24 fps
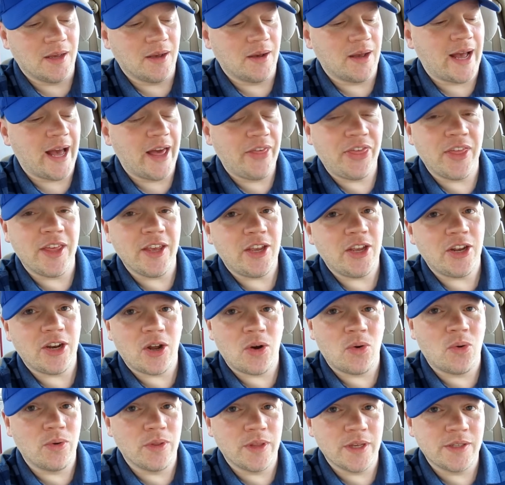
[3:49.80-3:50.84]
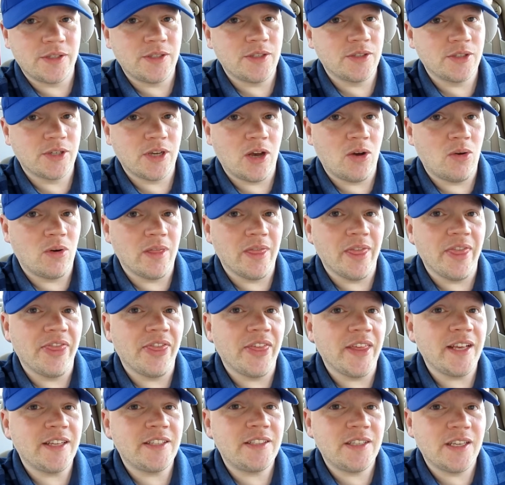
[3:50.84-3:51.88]
I think you know where this is going.
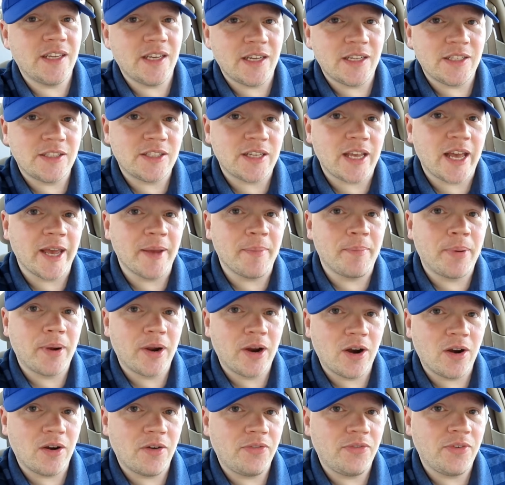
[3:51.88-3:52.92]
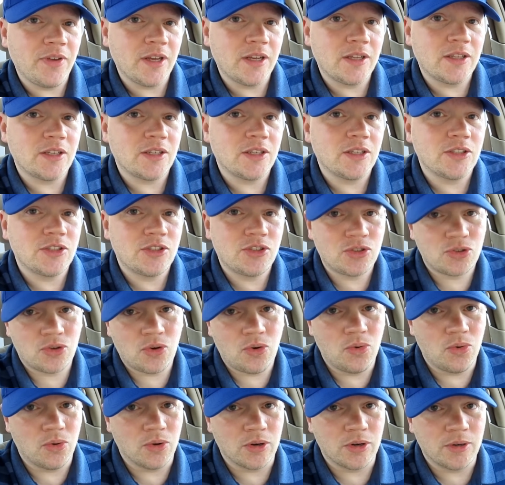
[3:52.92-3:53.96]
This gets a perfect
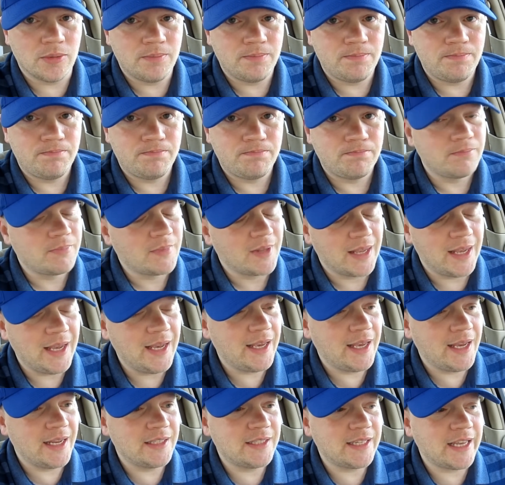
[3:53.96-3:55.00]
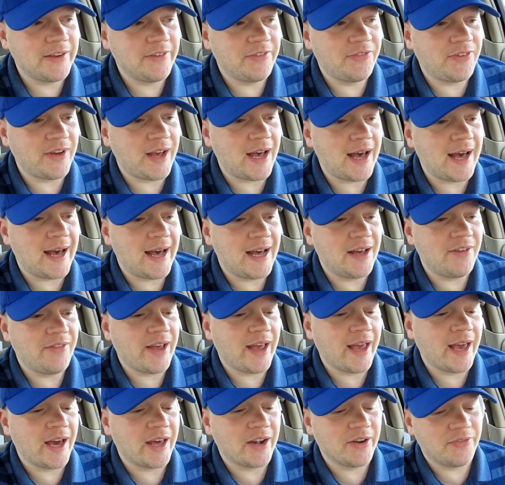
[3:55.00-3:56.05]
score. It gets a 5
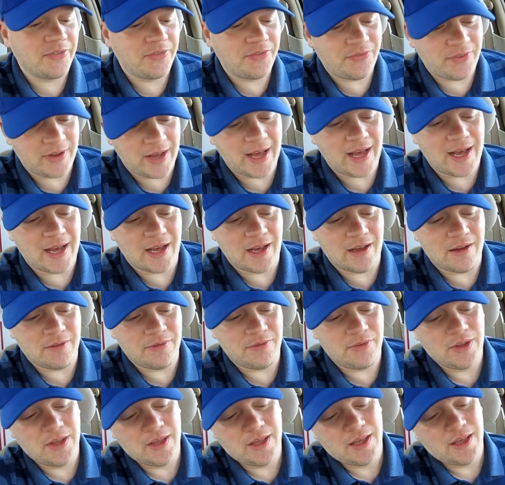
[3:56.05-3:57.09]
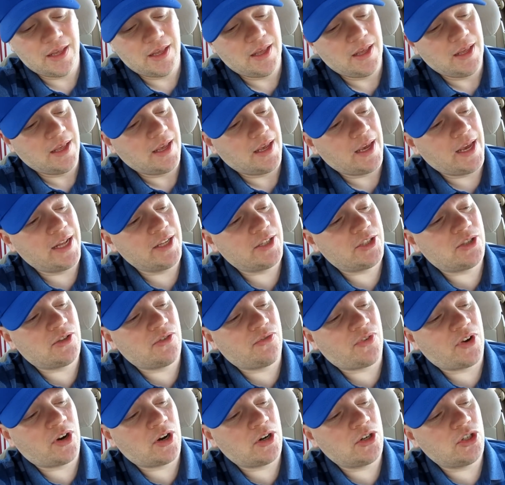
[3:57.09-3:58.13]
out of 5. It's the
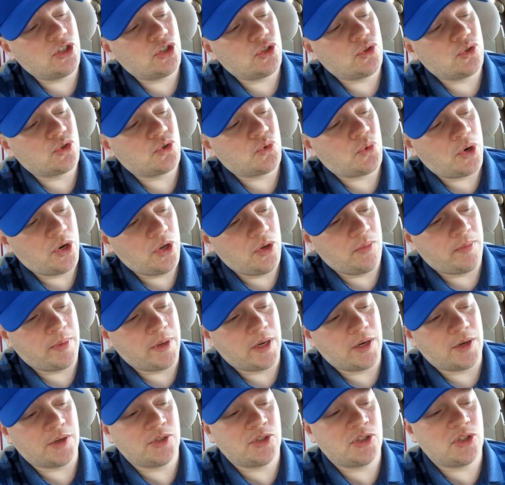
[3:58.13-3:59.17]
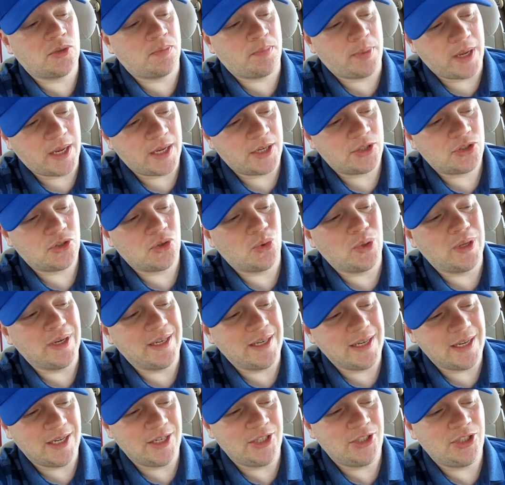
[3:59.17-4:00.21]
Virgil's Root Beer Special
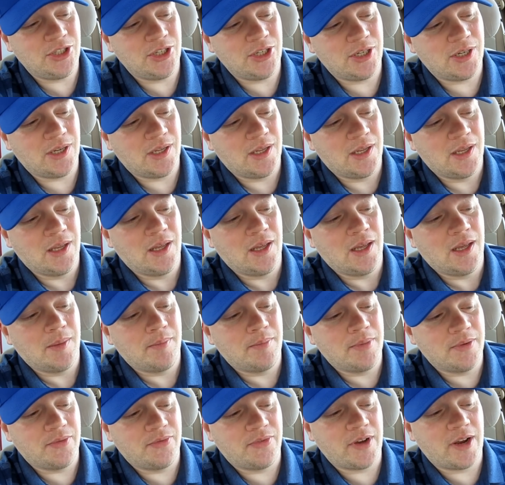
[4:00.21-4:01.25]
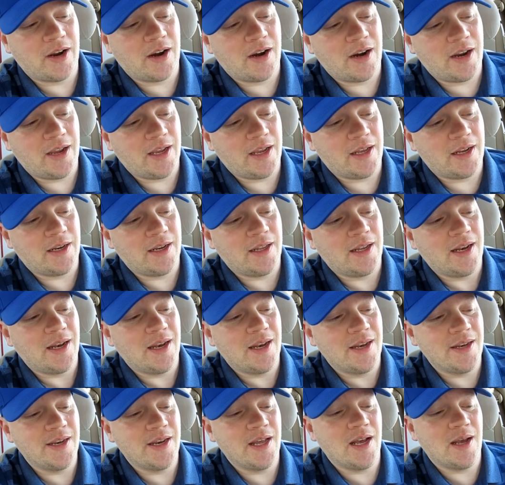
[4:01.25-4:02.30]
Edition Bavarian
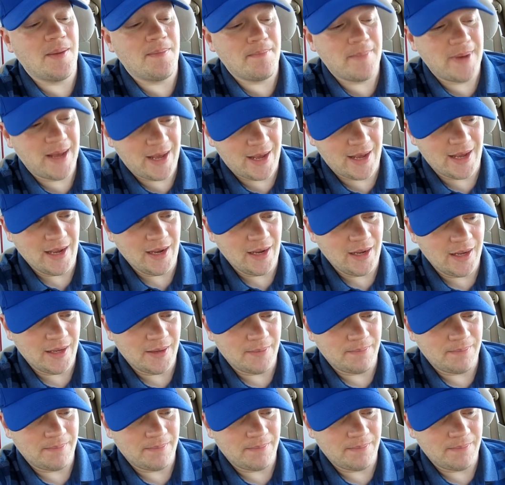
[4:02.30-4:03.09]
Nutmeg.